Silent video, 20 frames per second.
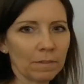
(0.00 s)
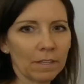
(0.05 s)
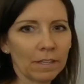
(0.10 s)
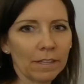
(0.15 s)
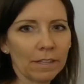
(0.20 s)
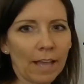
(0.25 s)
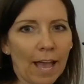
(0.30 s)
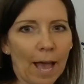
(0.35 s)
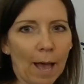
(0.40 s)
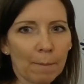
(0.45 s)
that
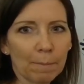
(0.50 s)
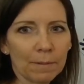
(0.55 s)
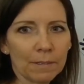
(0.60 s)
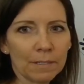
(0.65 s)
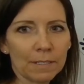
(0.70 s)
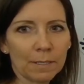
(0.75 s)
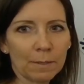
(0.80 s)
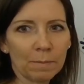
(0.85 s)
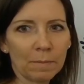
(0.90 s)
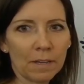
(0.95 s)
happened
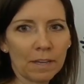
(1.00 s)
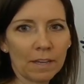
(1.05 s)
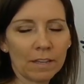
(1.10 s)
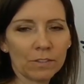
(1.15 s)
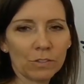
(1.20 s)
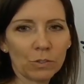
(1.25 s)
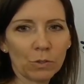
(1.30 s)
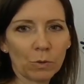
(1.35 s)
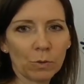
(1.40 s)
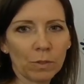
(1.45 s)
to me
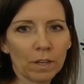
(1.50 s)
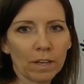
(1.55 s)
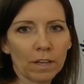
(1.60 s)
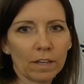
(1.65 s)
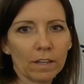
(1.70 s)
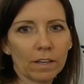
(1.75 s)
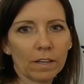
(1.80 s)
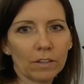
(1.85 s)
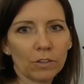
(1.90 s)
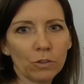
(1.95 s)
so that
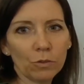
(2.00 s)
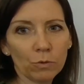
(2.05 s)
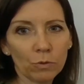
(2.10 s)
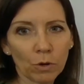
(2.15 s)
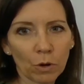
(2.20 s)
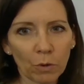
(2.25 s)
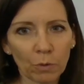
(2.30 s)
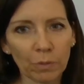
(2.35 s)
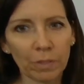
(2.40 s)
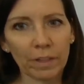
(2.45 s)
you
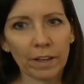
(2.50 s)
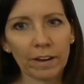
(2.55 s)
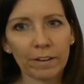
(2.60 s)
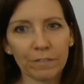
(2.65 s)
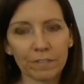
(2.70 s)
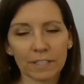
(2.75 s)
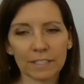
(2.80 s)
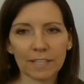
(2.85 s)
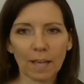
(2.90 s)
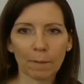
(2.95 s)
know that if
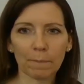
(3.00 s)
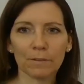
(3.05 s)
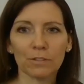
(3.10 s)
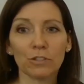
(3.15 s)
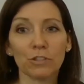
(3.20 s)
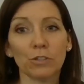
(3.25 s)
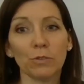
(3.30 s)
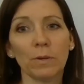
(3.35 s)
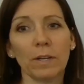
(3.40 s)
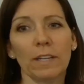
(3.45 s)
this happens
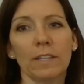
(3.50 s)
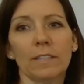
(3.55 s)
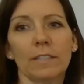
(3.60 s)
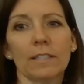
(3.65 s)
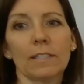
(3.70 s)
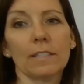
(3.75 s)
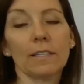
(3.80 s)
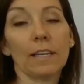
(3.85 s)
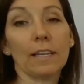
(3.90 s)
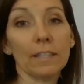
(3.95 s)
to you,
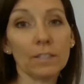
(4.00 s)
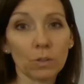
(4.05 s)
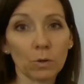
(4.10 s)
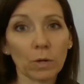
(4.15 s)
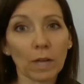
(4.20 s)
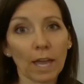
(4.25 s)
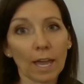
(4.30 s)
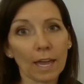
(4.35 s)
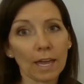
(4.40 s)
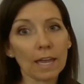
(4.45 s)
it's
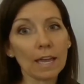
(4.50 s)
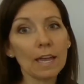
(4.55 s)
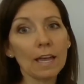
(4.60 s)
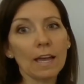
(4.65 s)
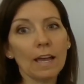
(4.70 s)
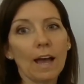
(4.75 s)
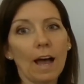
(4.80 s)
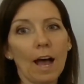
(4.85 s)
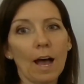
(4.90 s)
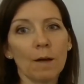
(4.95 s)
okay.
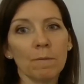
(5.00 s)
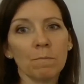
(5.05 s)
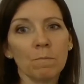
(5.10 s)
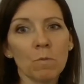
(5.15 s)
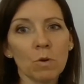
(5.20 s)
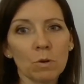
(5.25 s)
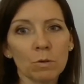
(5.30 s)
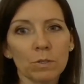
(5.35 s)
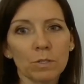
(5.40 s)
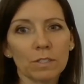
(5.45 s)

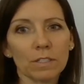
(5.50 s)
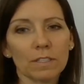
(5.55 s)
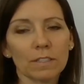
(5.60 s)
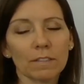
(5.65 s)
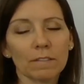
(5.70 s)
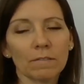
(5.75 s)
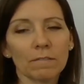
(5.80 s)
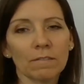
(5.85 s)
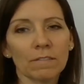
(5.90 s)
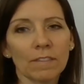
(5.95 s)
Most
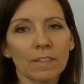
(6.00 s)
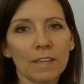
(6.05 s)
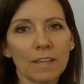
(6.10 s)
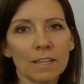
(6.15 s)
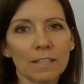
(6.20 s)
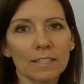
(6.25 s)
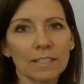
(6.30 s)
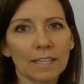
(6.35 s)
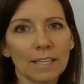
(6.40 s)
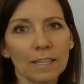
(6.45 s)

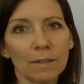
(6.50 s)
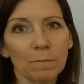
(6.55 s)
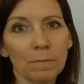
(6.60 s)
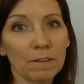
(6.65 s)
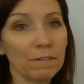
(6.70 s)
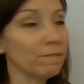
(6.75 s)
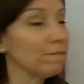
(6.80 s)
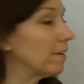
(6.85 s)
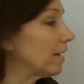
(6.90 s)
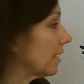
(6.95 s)
things can be
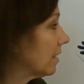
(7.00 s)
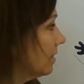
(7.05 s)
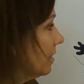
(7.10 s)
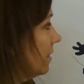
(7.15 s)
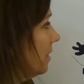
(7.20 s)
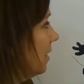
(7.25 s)
fixed.